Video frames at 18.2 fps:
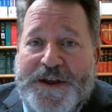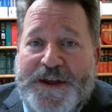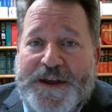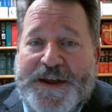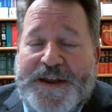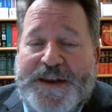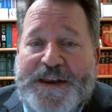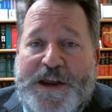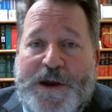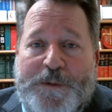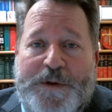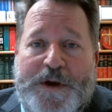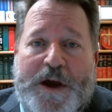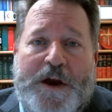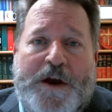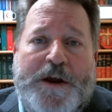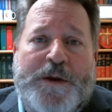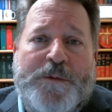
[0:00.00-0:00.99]
And here we
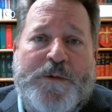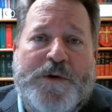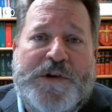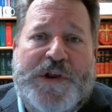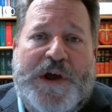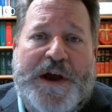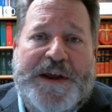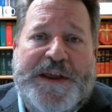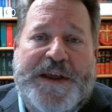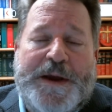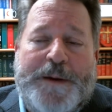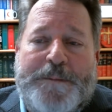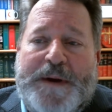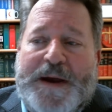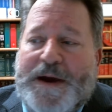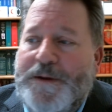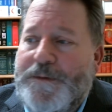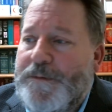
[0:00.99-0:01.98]
are, and we're talking
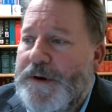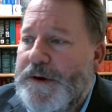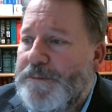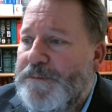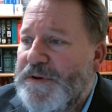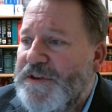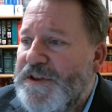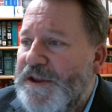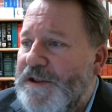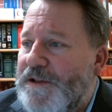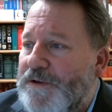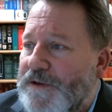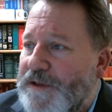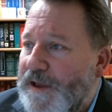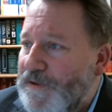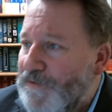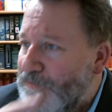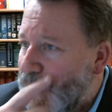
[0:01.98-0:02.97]
about a particular
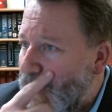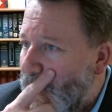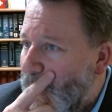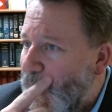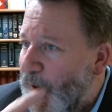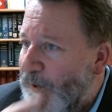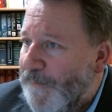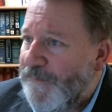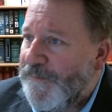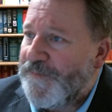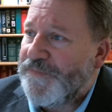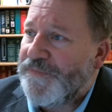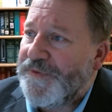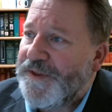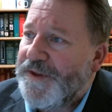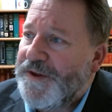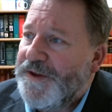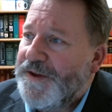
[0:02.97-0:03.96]
case study
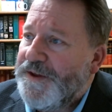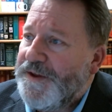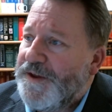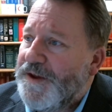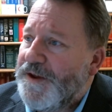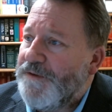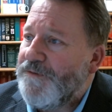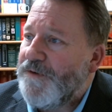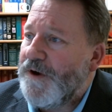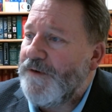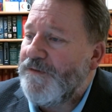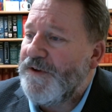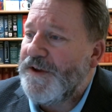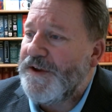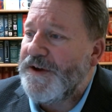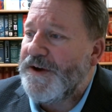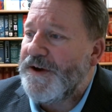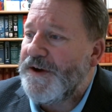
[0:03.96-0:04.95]

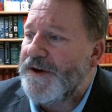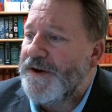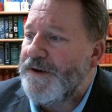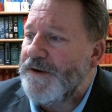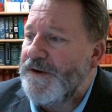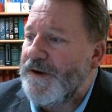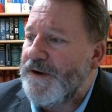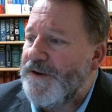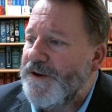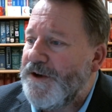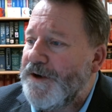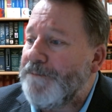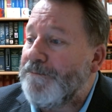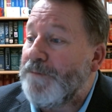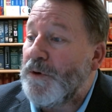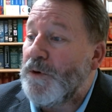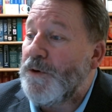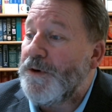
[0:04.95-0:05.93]
involving a
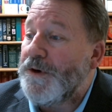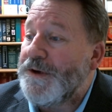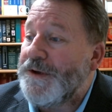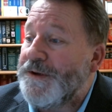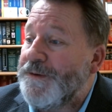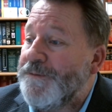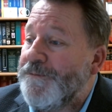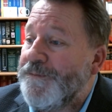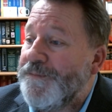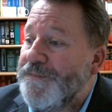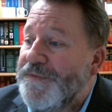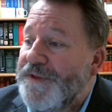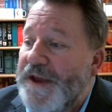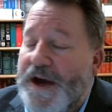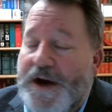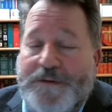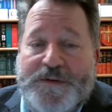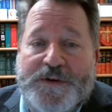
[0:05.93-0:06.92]
young boy,
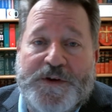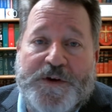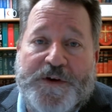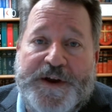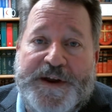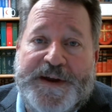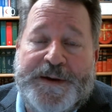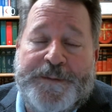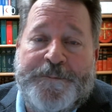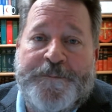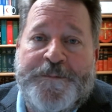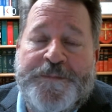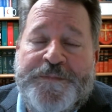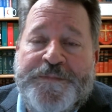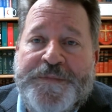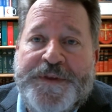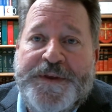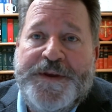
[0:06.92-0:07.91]
Calvin Graham,
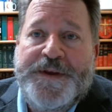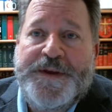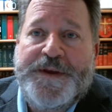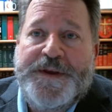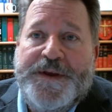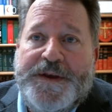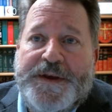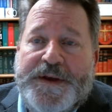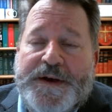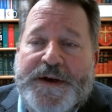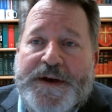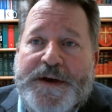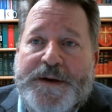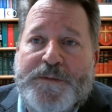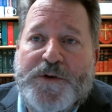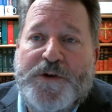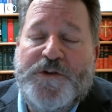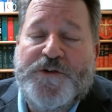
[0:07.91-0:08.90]

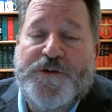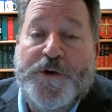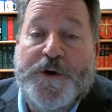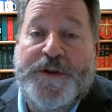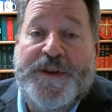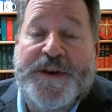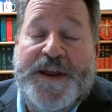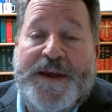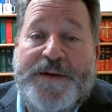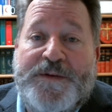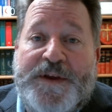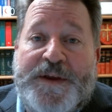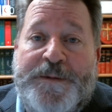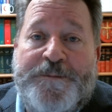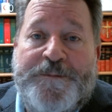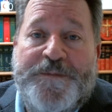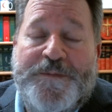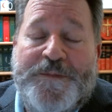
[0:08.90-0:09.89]
who joined the
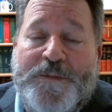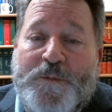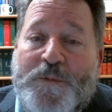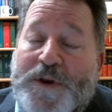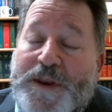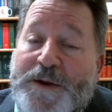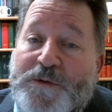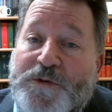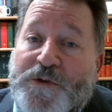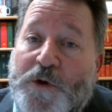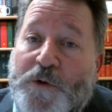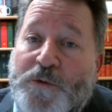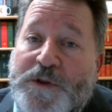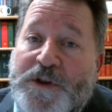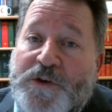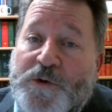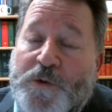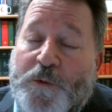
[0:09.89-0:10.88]
Navy when he was
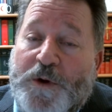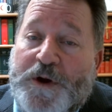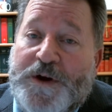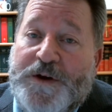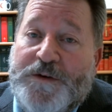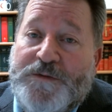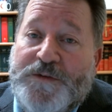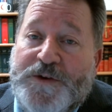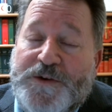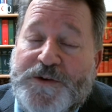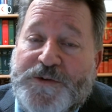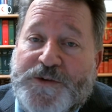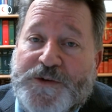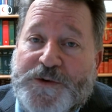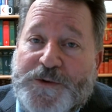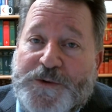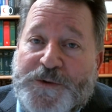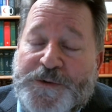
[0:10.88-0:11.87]
only 12 years
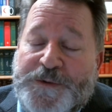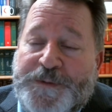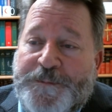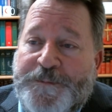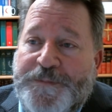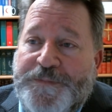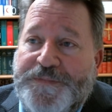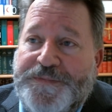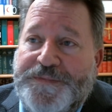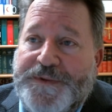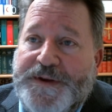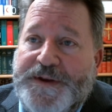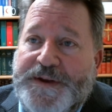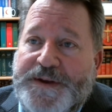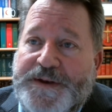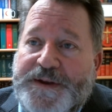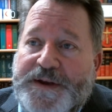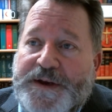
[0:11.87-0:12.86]
old.
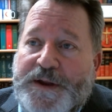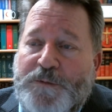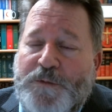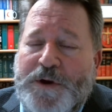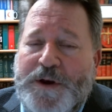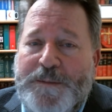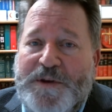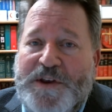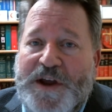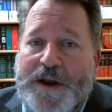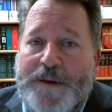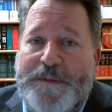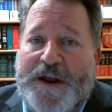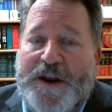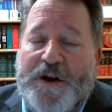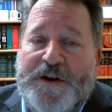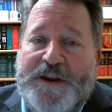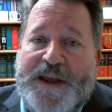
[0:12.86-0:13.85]
And we're going to be talking
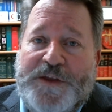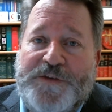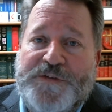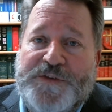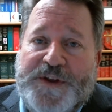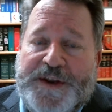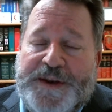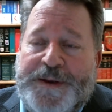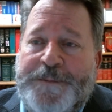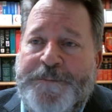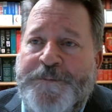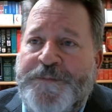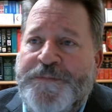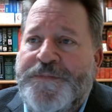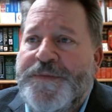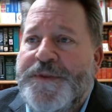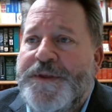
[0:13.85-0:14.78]
about our case study